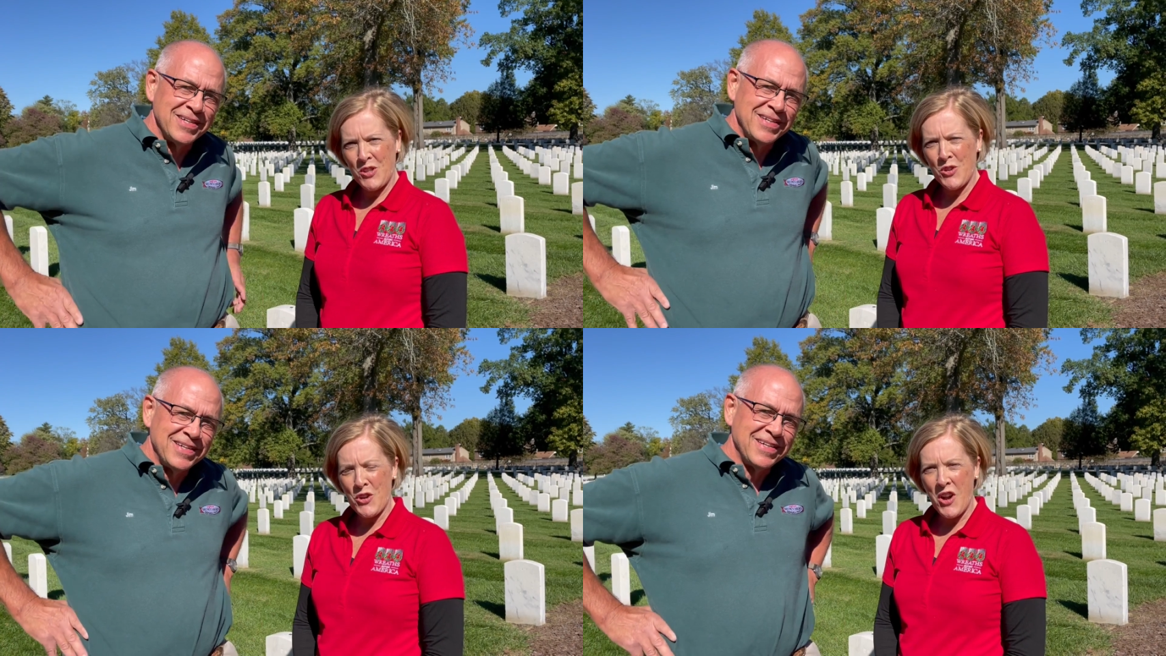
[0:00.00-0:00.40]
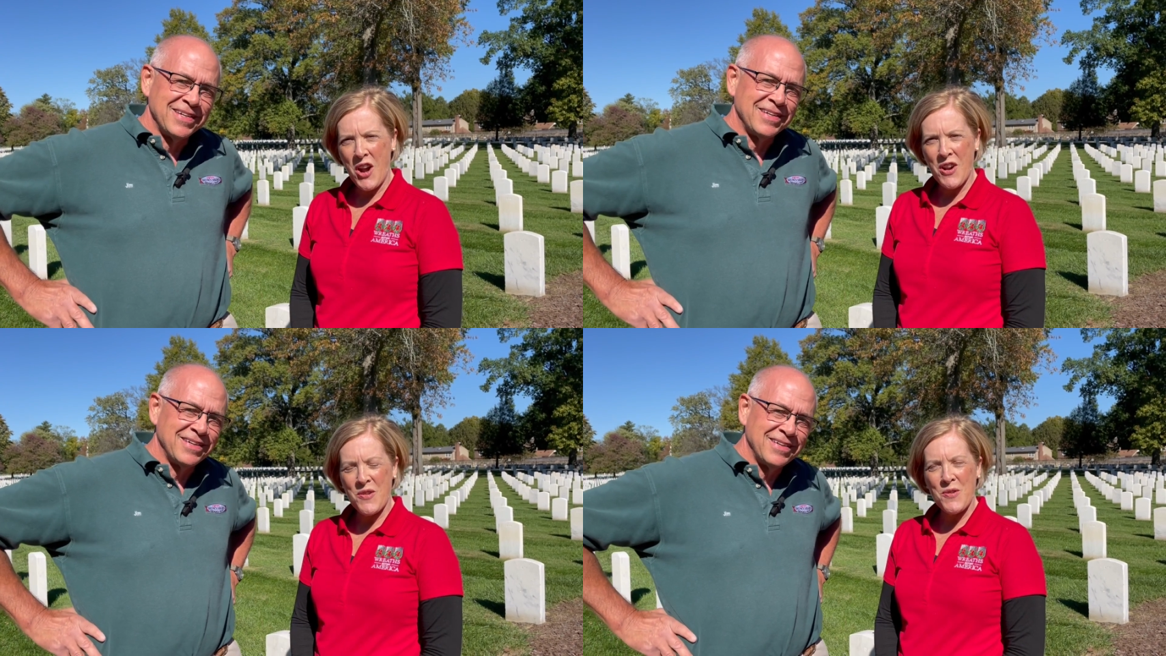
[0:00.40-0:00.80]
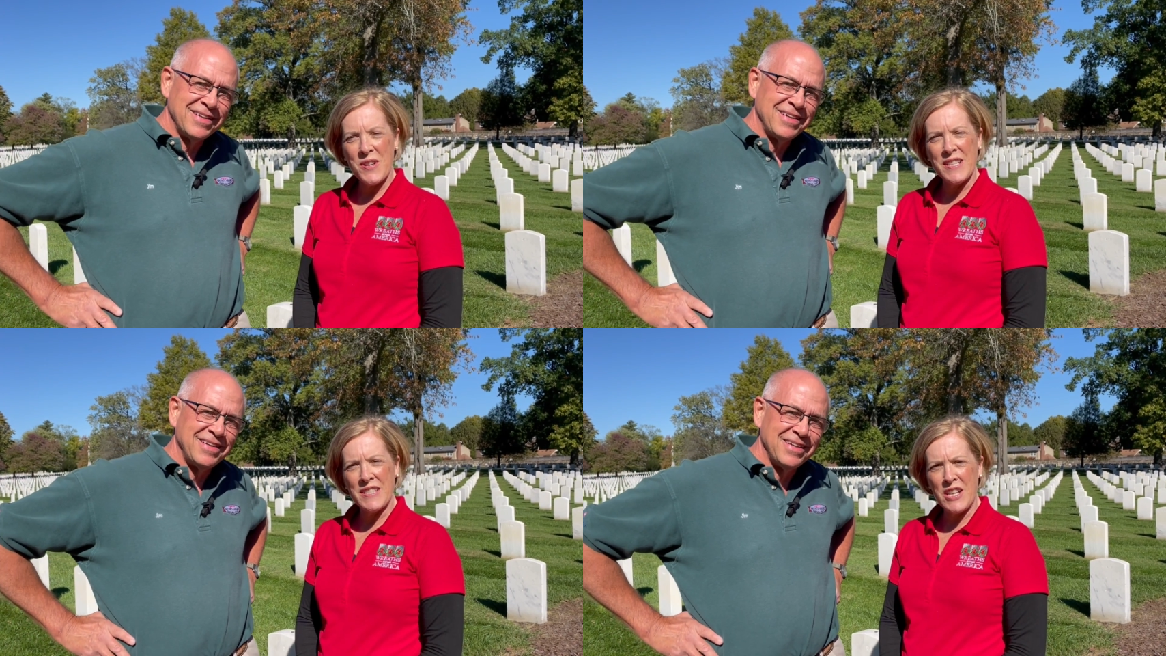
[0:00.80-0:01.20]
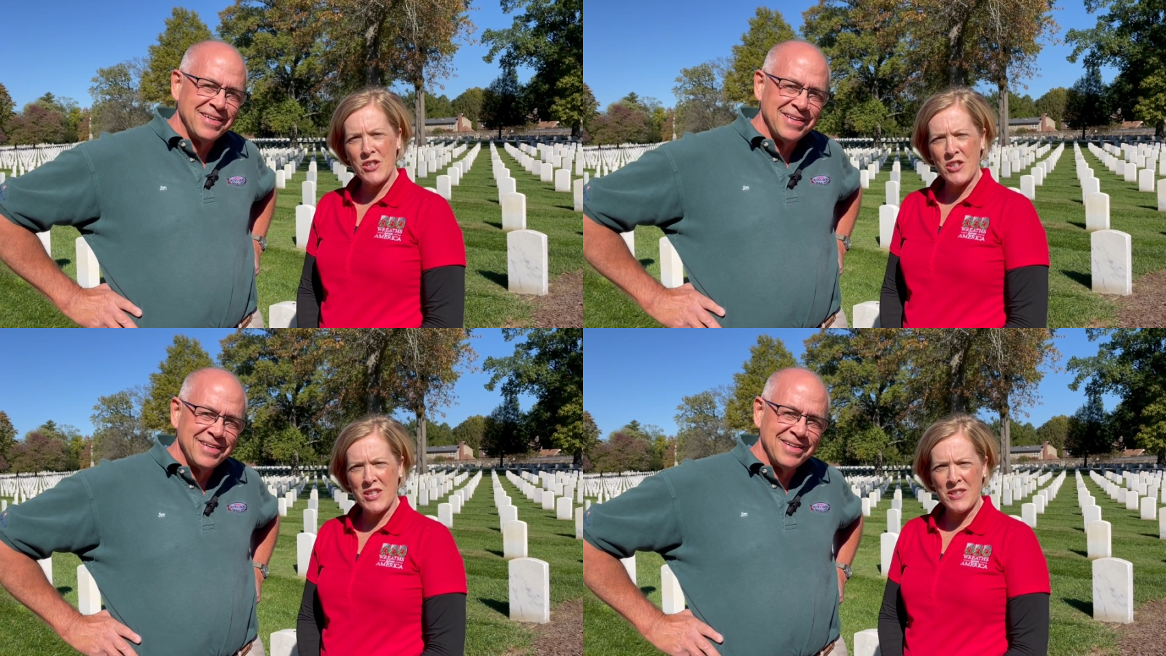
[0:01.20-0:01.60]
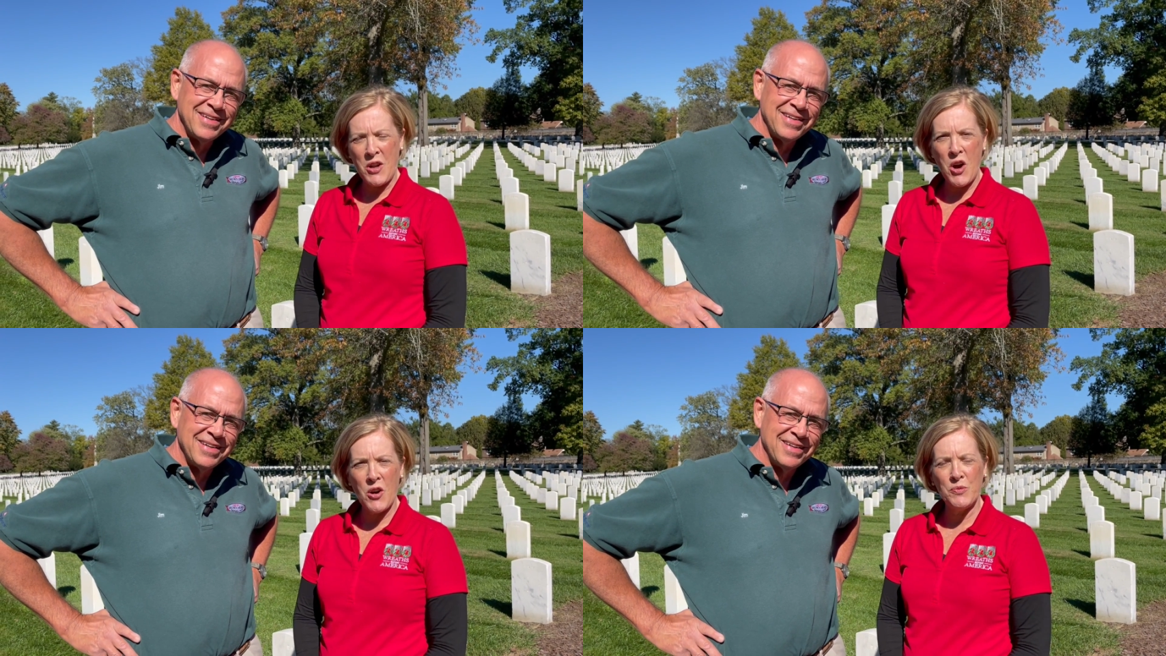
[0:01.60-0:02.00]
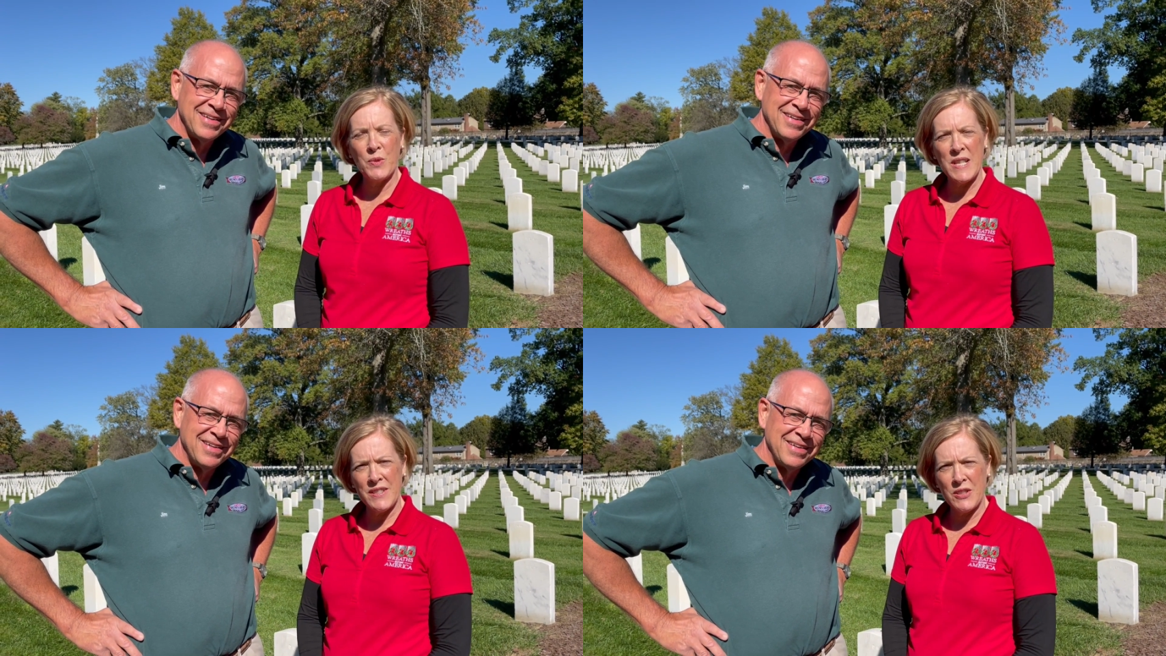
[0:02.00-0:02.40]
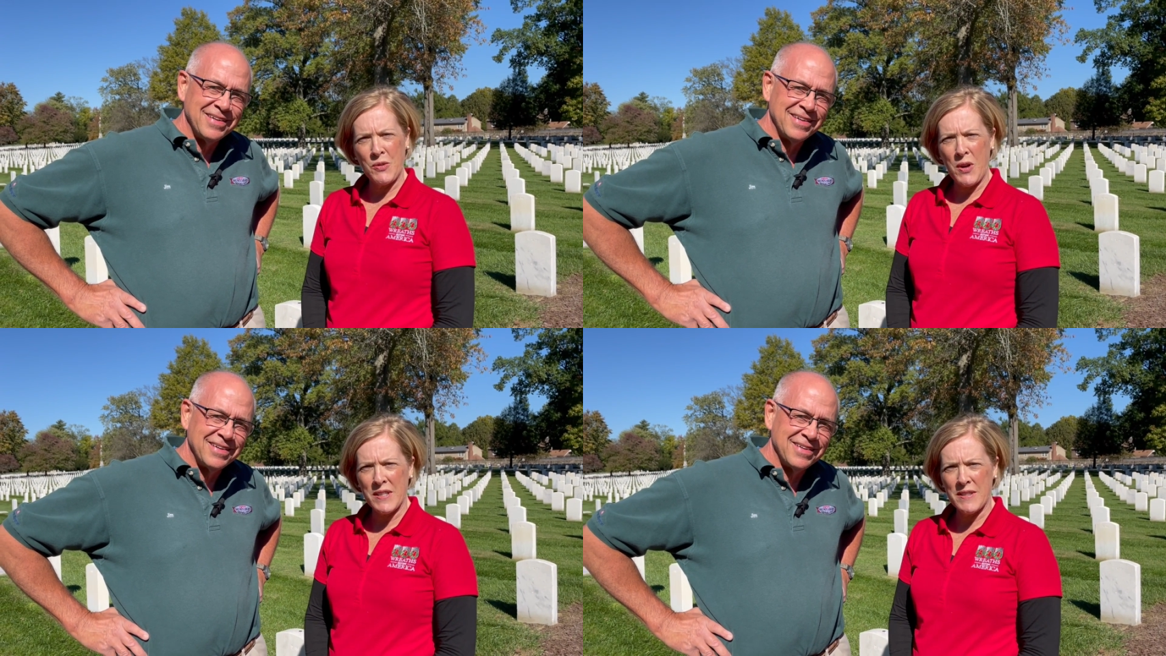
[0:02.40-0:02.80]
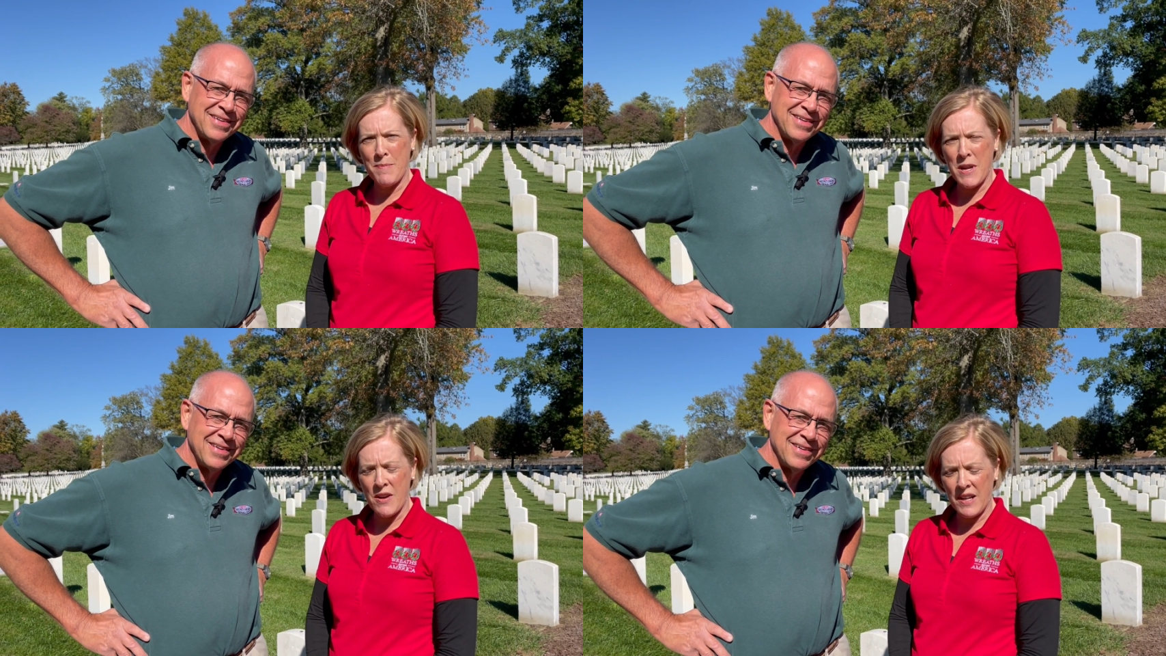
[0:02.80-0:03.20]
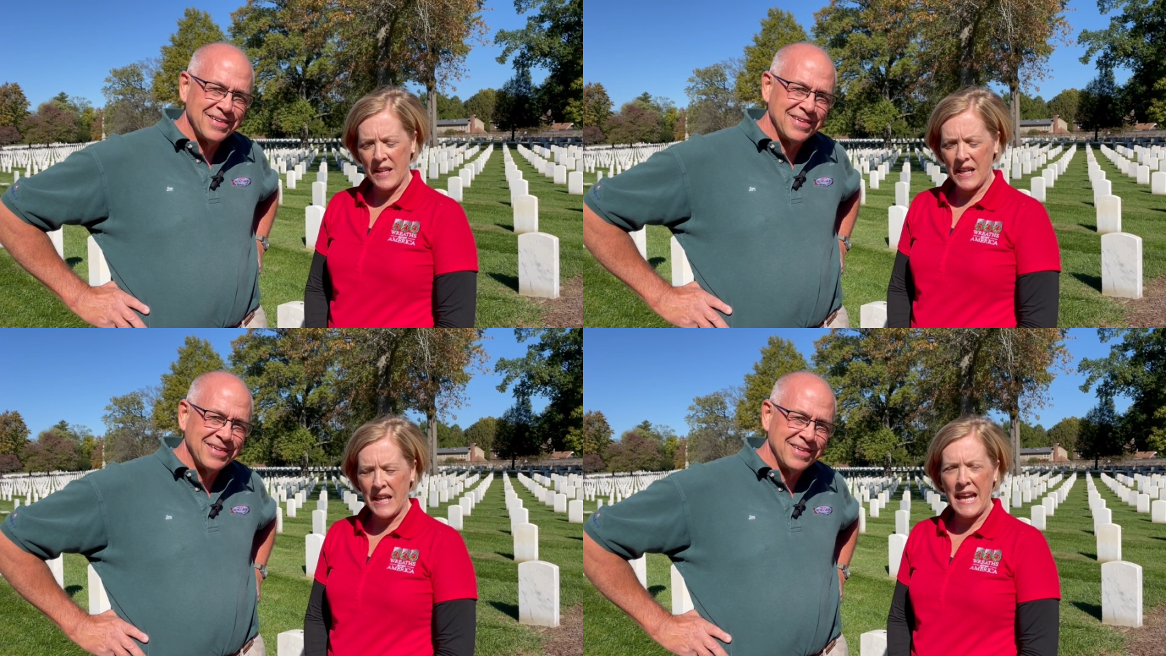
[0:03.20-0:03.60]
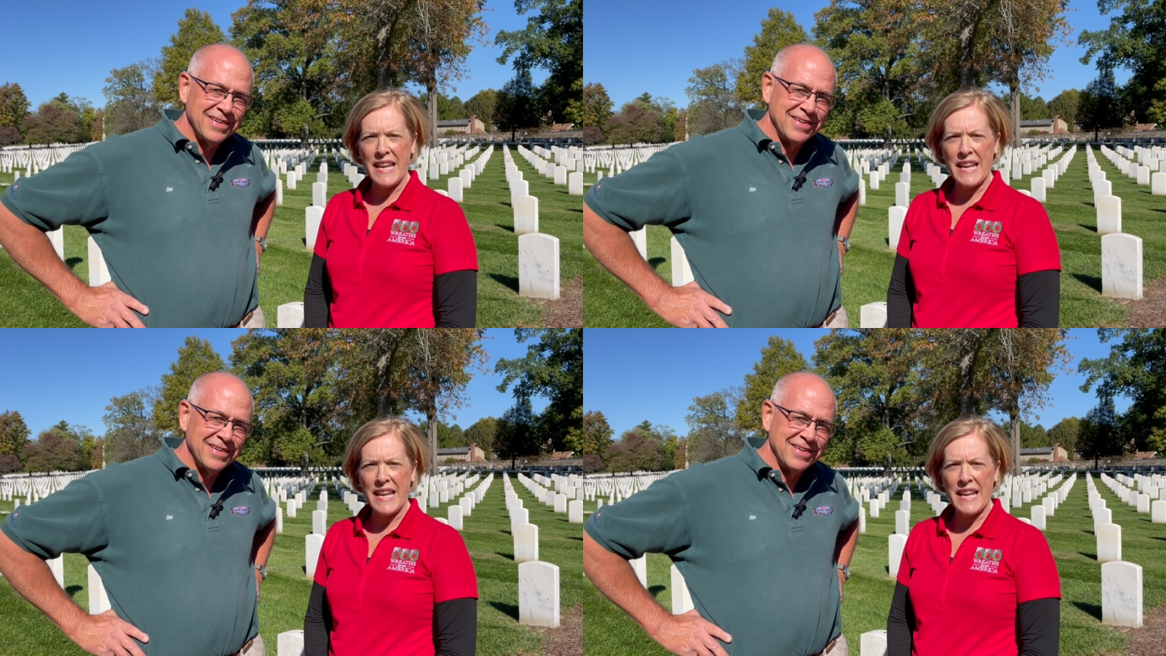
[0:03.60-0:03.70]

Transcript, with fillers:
Speaker 1: Sure. Our organization is called Wreaths Across America,